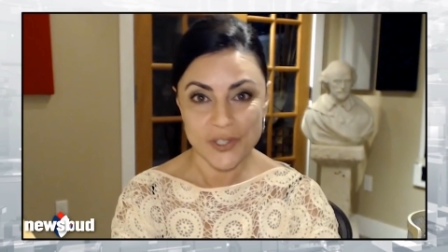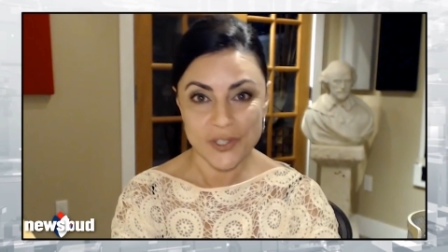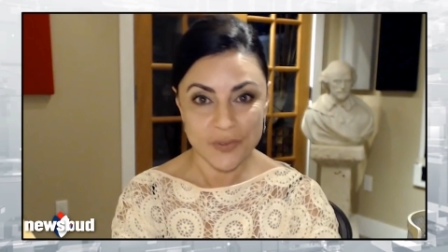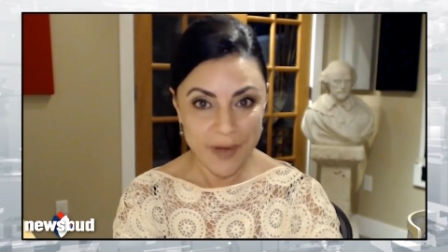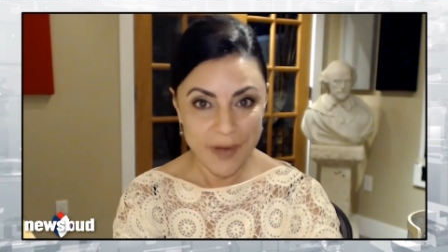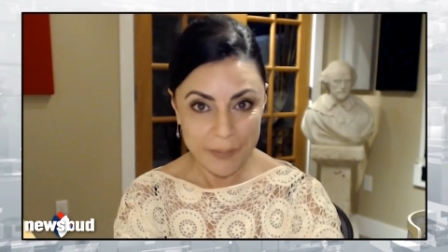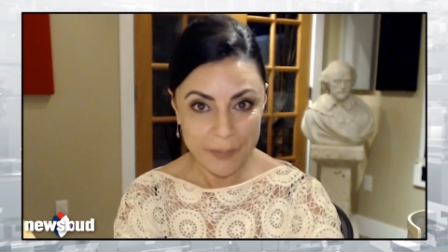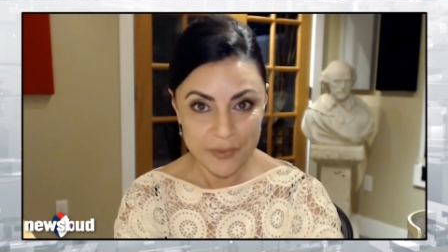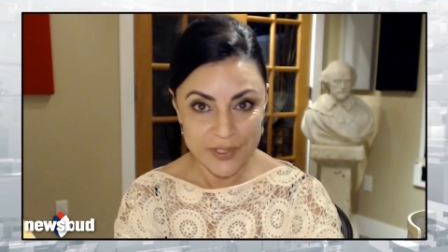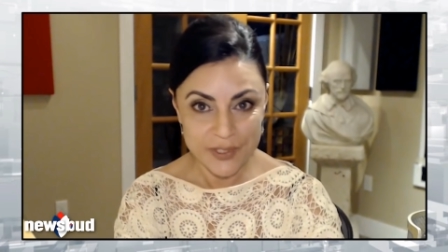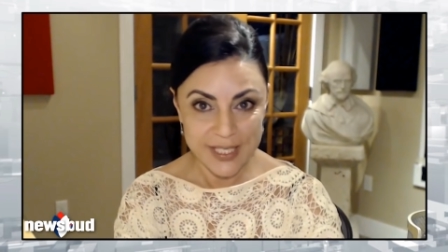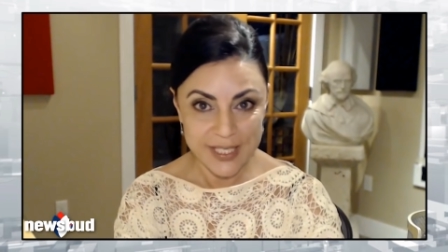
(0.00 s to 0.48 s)
was
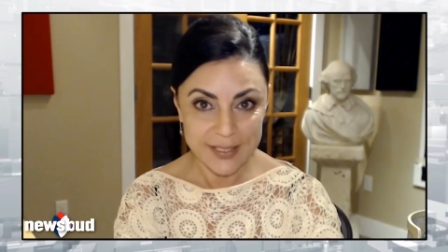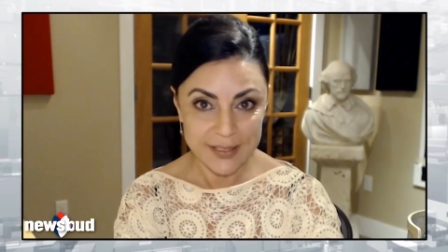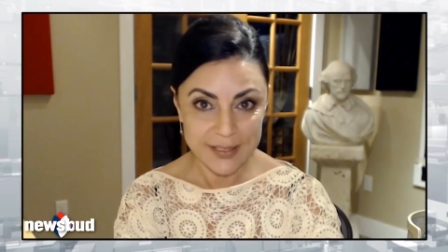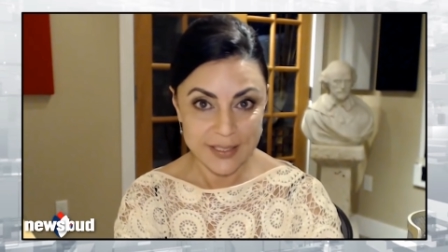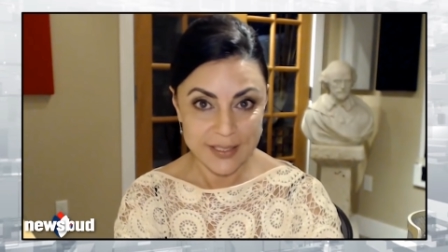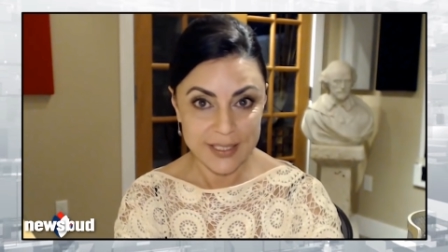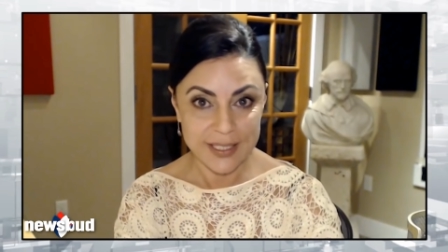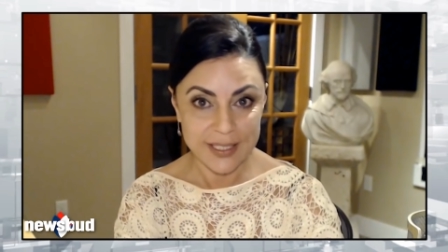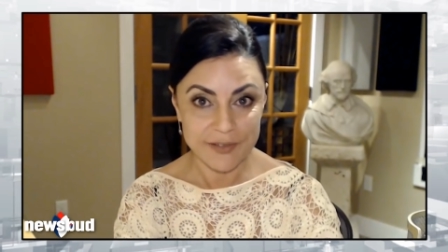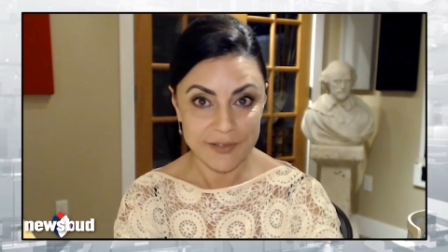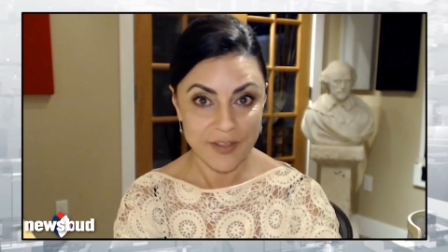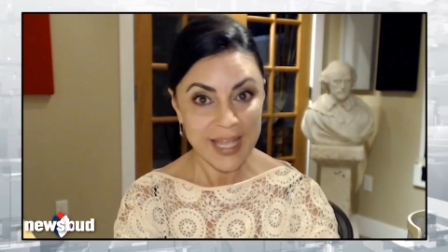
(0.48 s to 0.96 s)
the
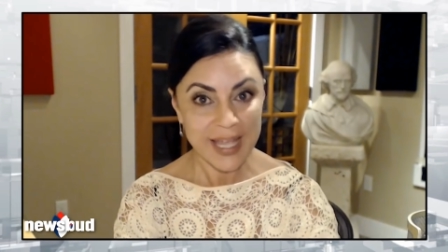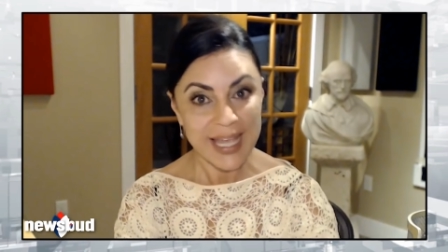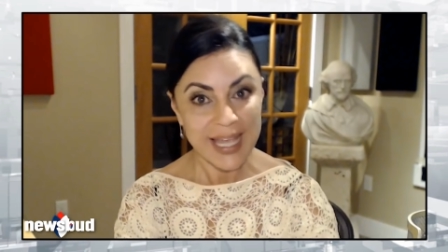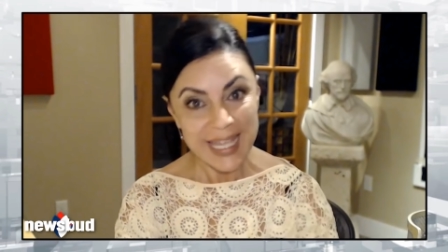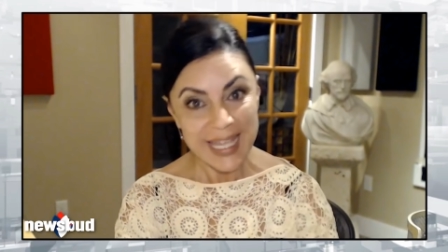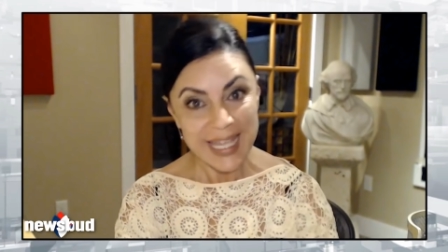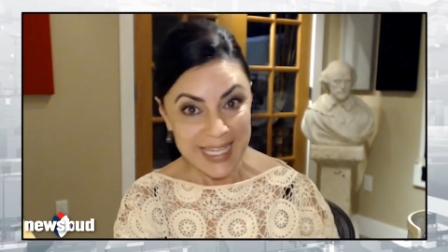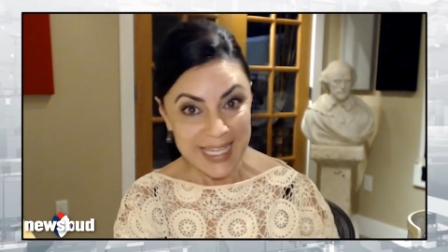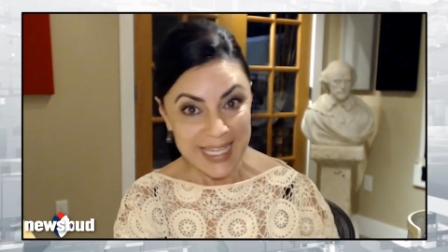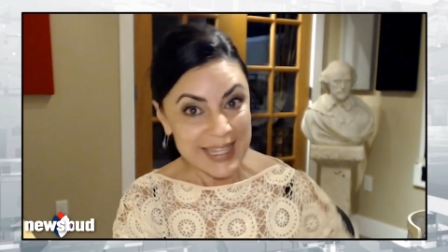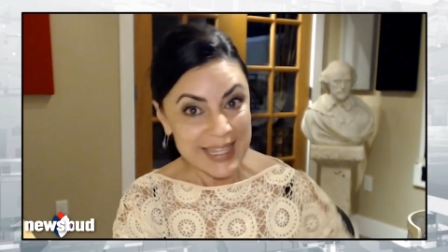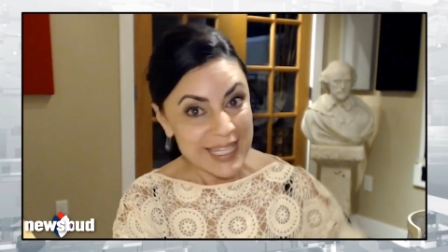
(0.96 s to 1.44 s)
representative
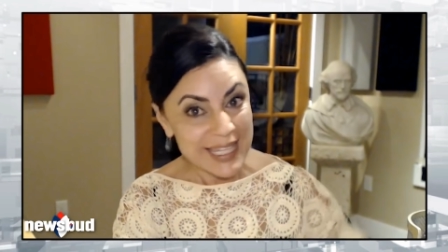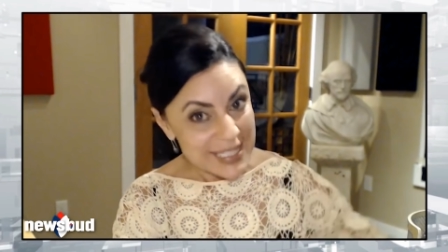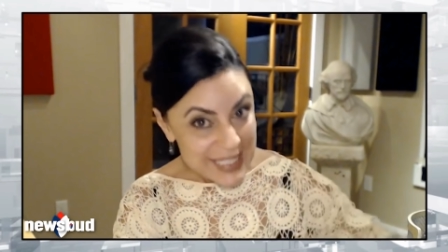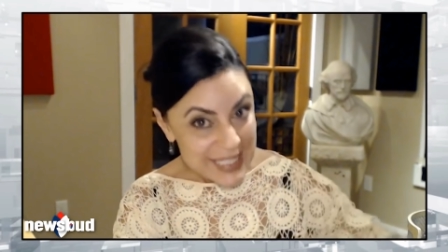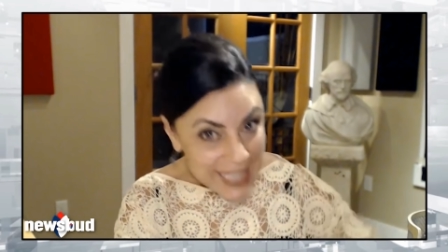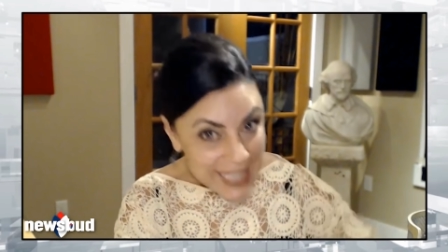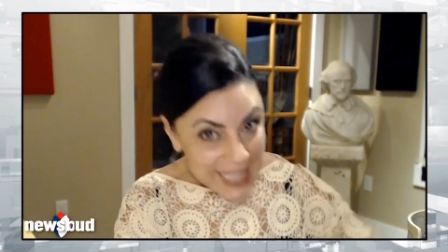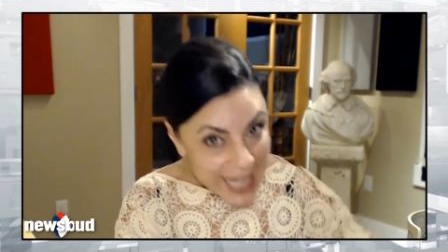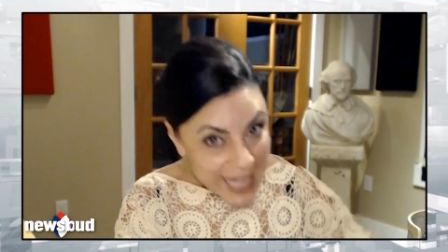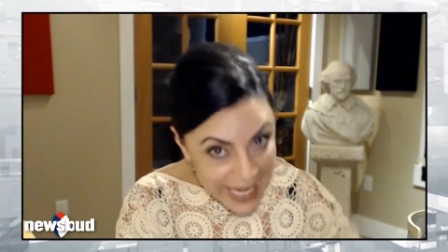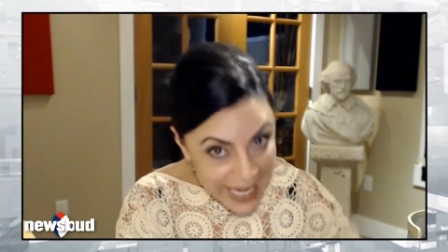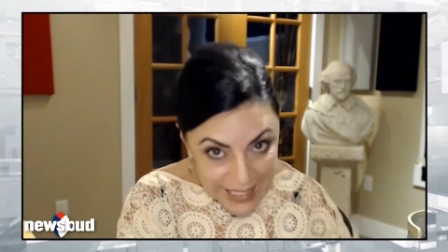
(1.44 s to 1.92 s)
in the
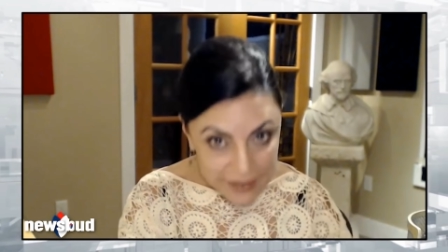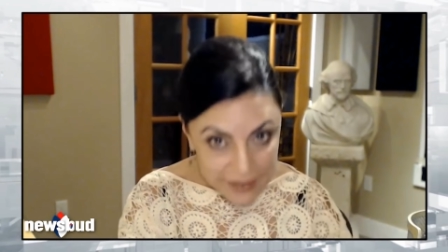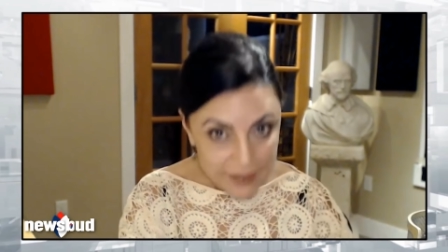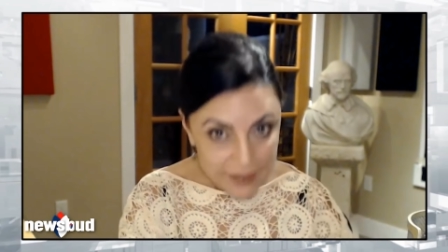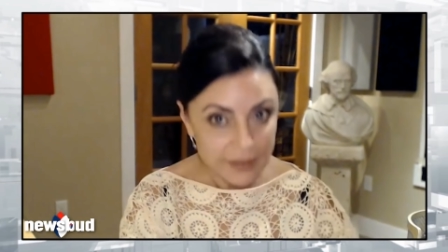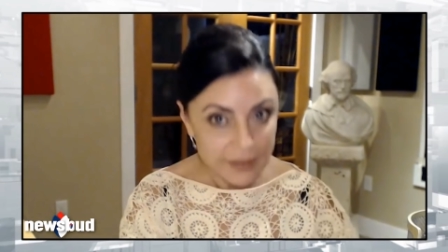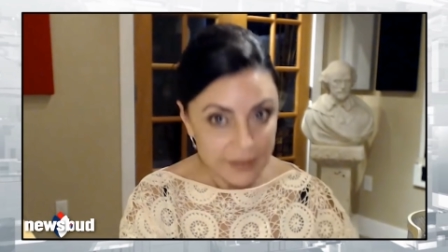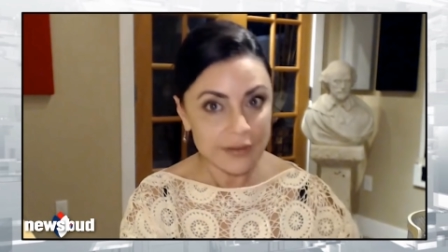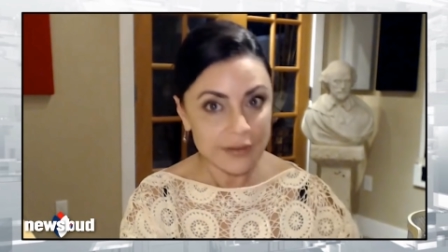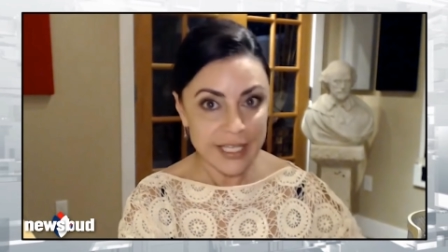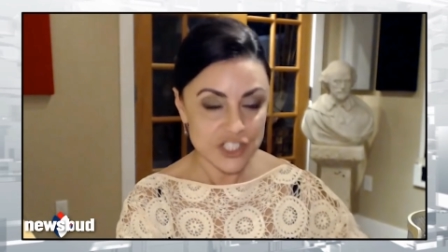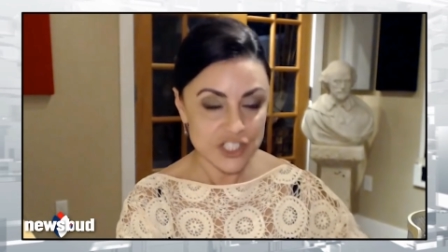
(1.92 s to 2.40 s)
state